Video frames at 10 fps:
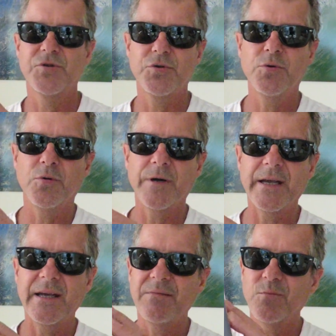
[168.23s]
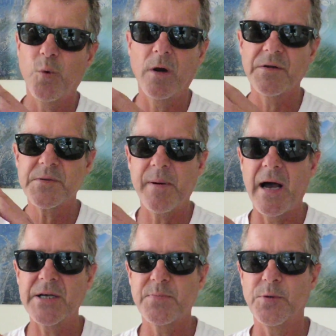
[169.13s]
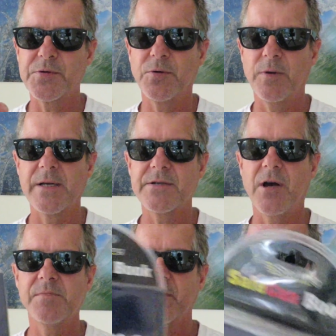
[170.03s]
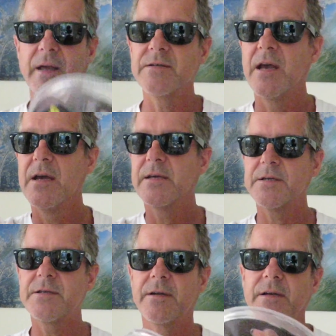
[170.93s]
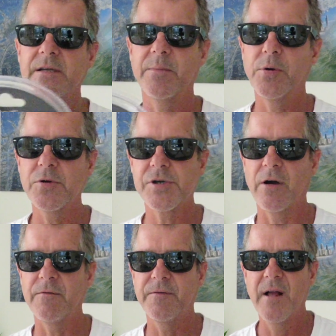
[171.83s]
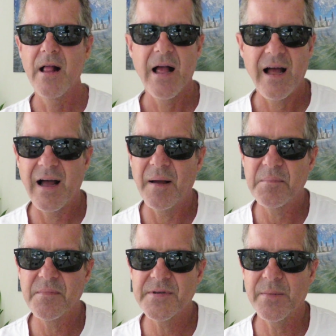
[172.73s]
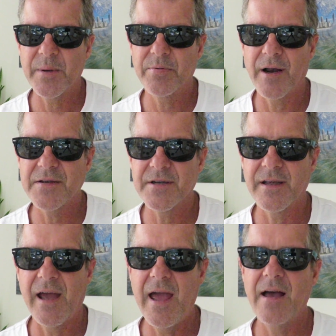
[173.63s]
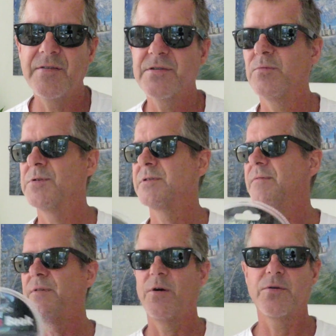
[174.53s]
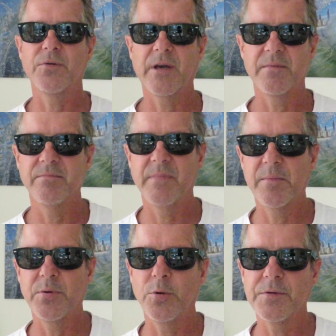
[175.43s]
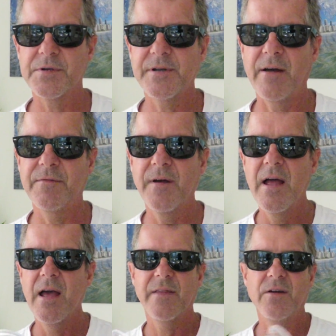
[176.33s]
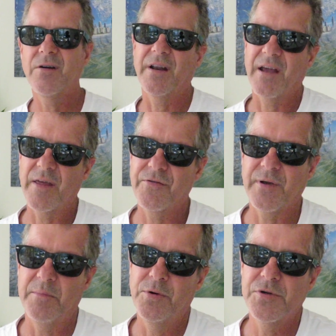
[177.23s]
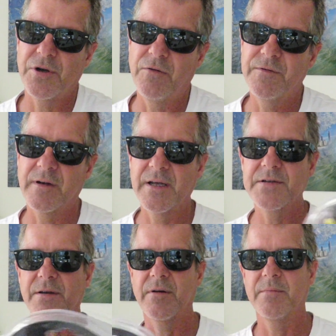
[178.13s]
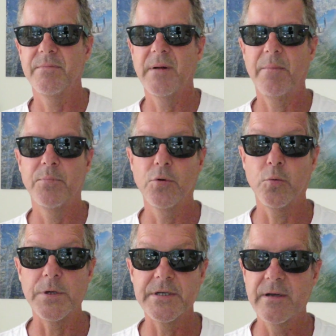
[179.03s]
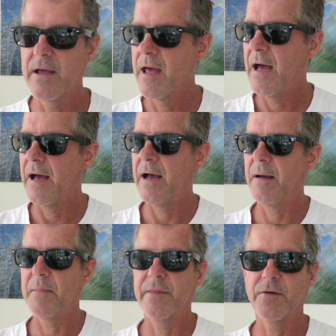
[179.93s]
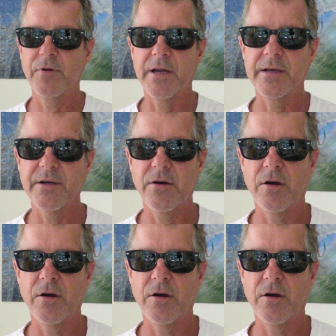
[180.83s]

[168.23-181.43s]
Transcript: jewellery, wallets, passports, all those types of things. You sit it in your bookshelf. Somebody breaks into your house, wants to find all your important stuff. You're not going to go through your bookshelf unless they're a book wizard and they're really into